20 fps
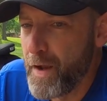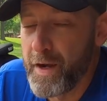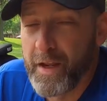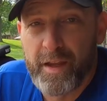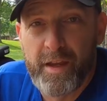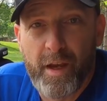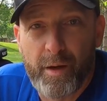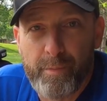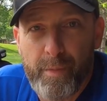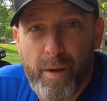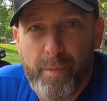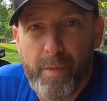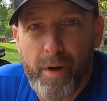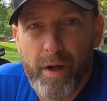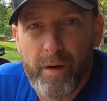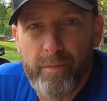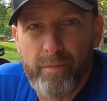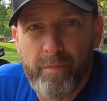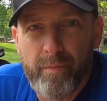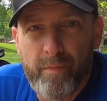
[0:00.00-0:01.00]
it kicked my
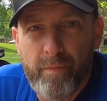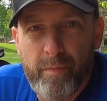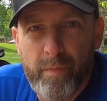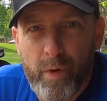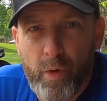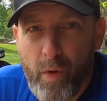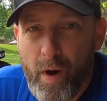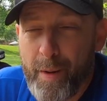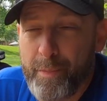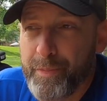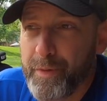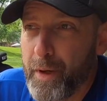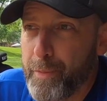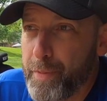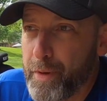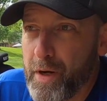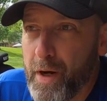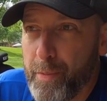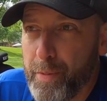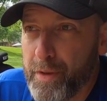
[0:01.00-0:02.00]
butt. Cramped up
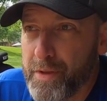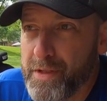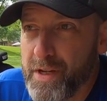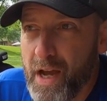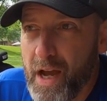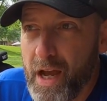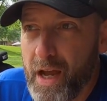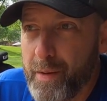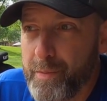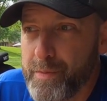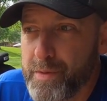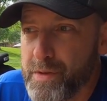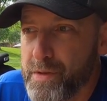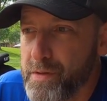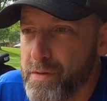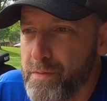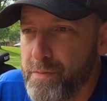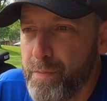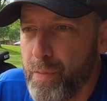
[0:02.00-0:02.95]
a couple of times.